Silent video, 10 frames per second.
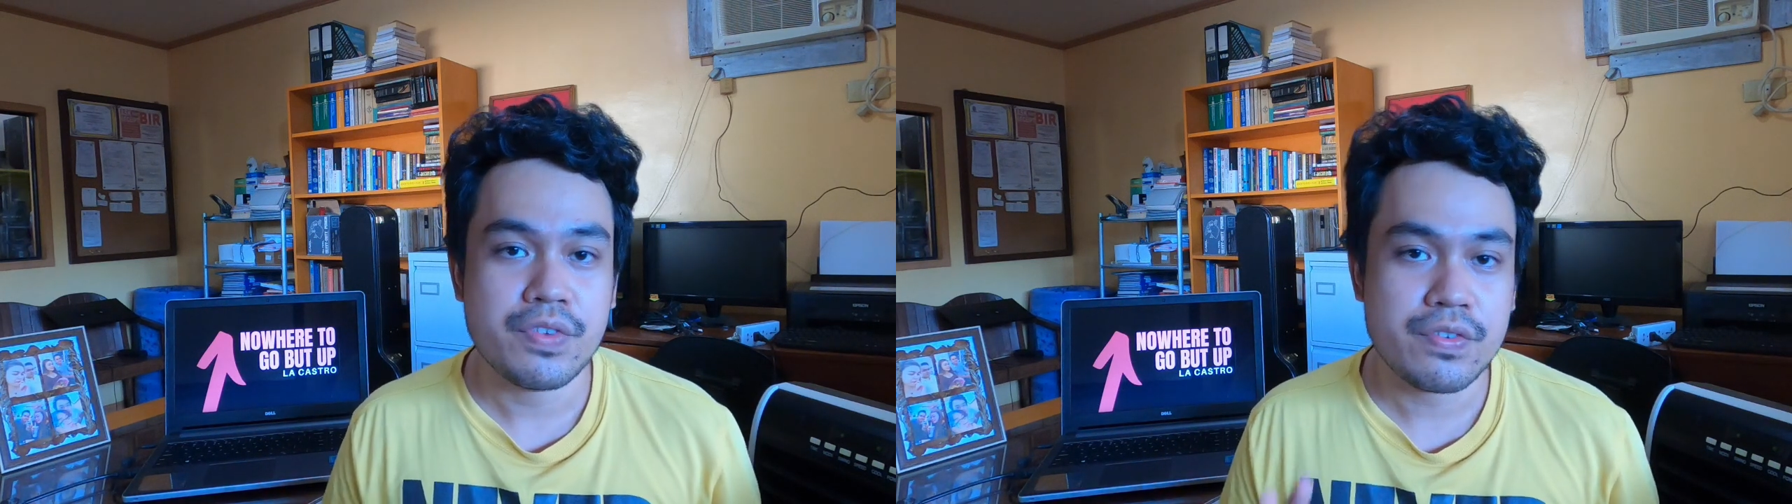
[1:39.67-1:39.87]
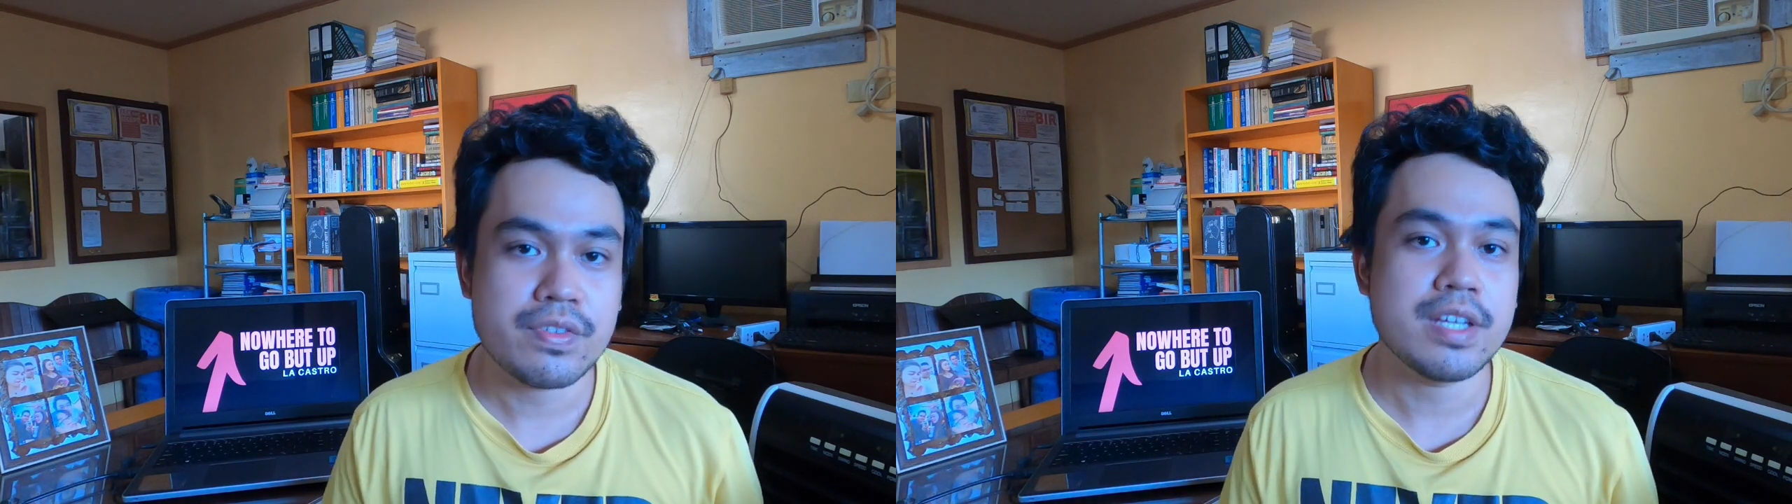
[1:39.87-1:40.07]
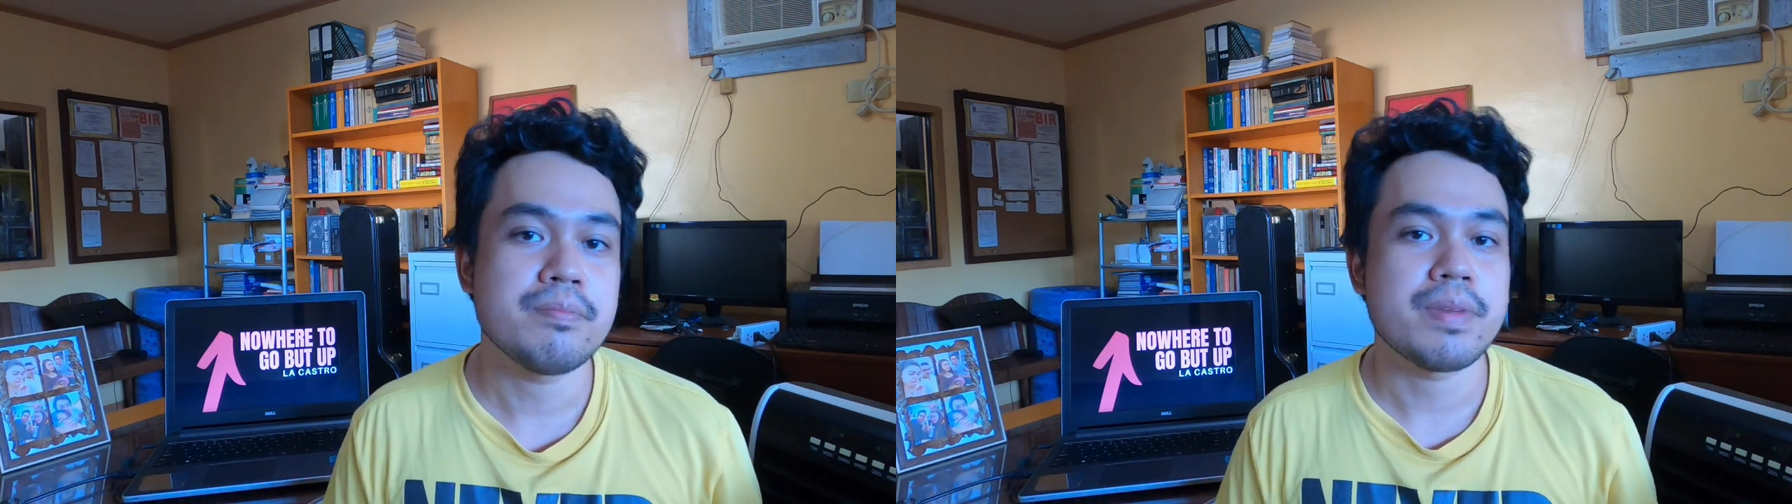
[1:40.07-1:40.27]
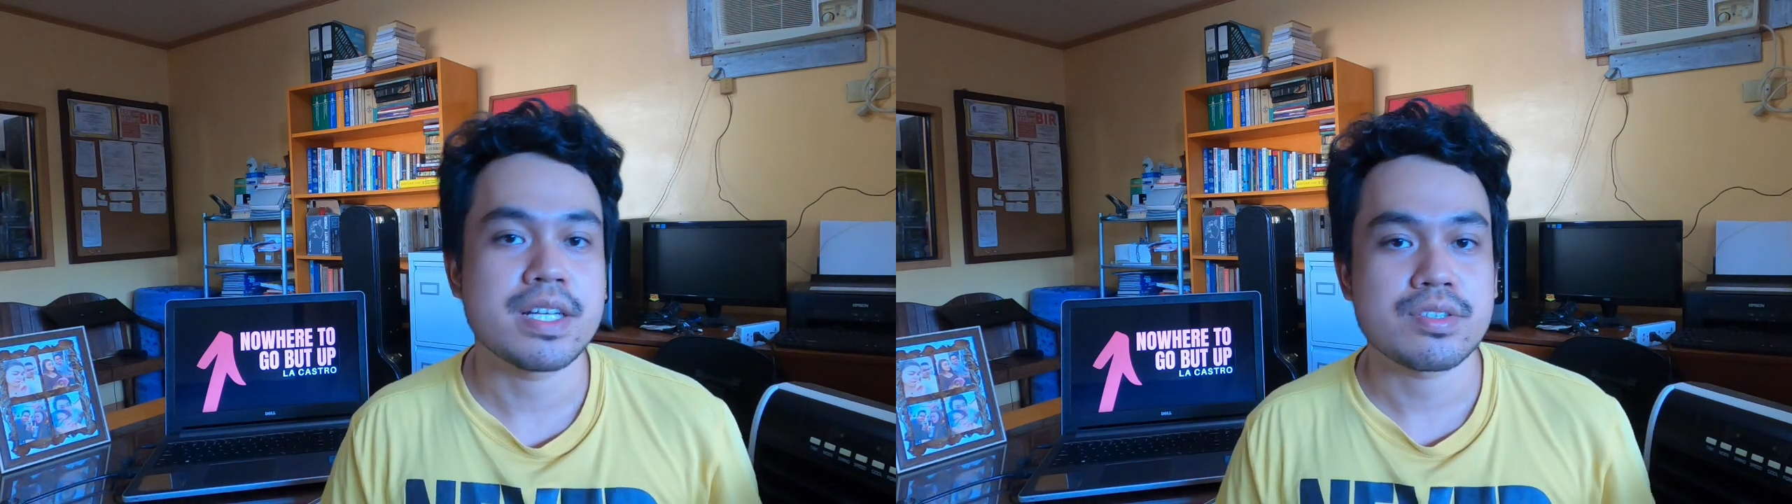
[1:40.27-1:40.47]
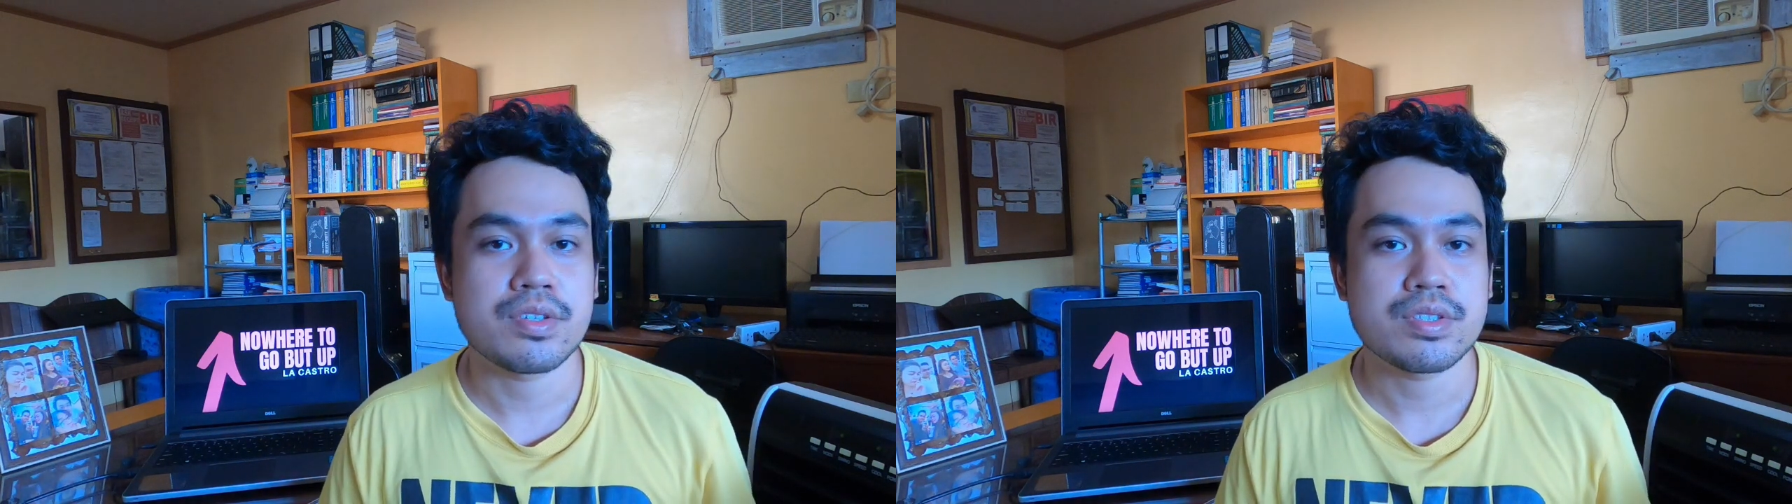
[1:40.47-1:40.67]
15
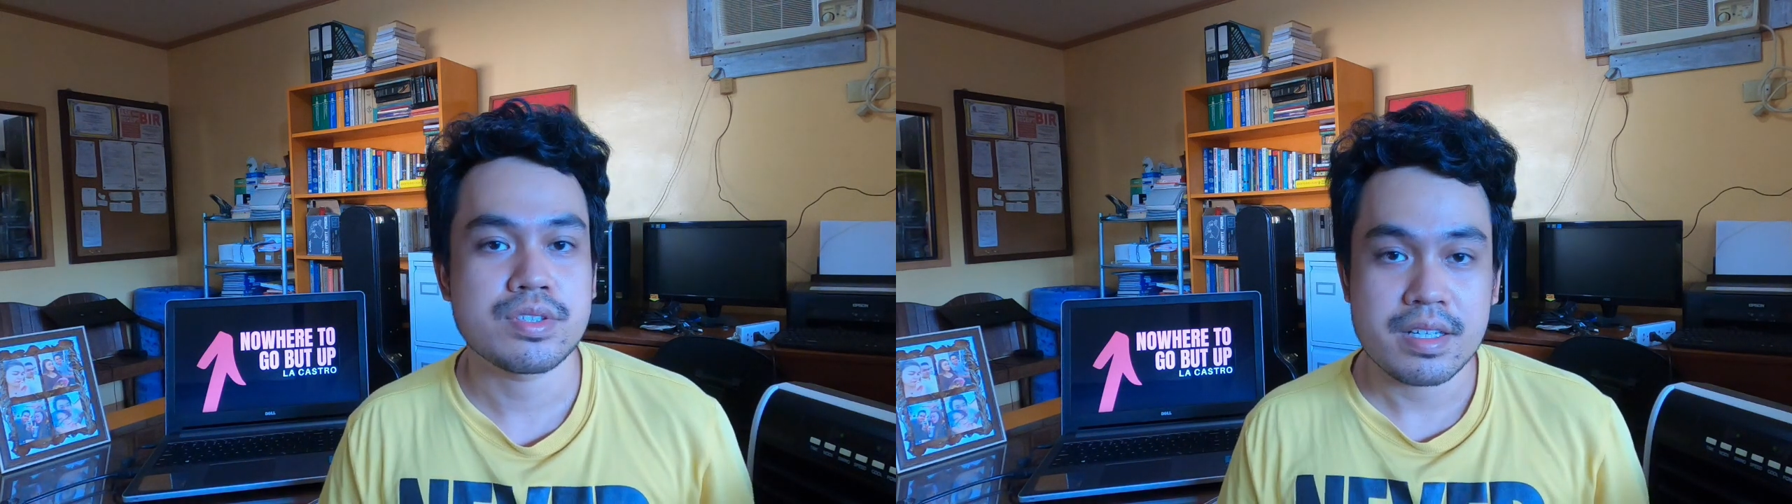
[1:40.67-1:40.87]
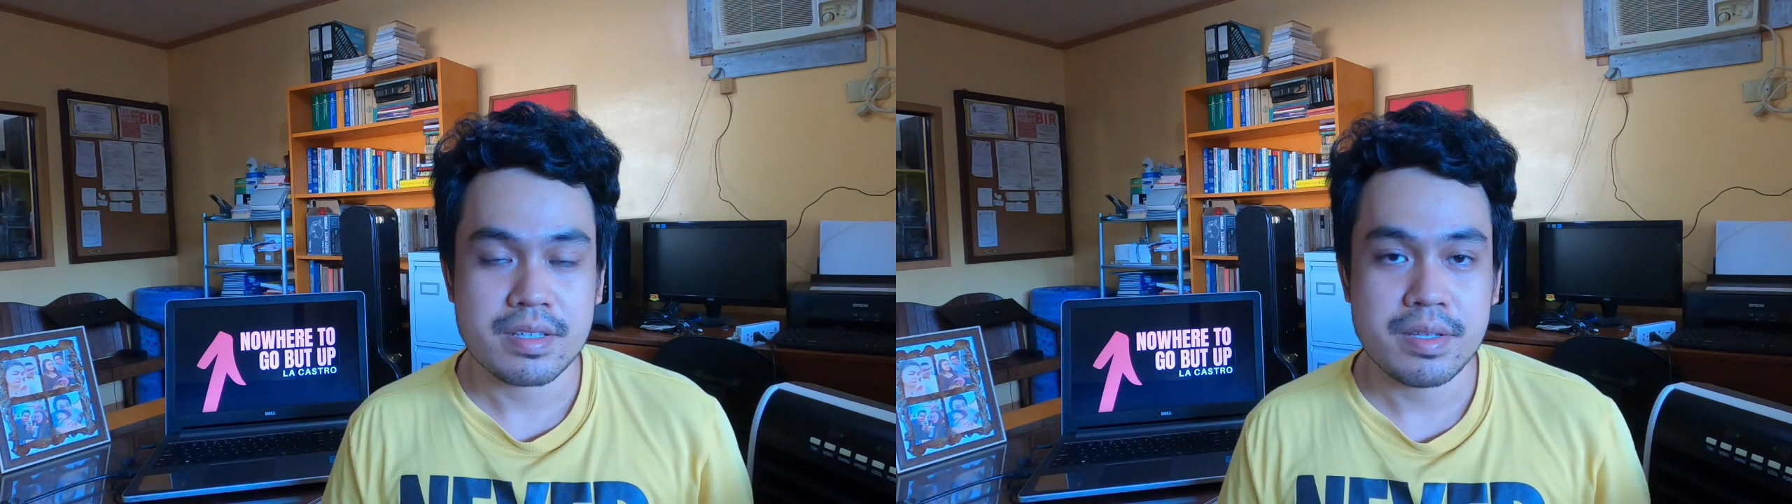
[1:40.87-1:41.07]
pesos.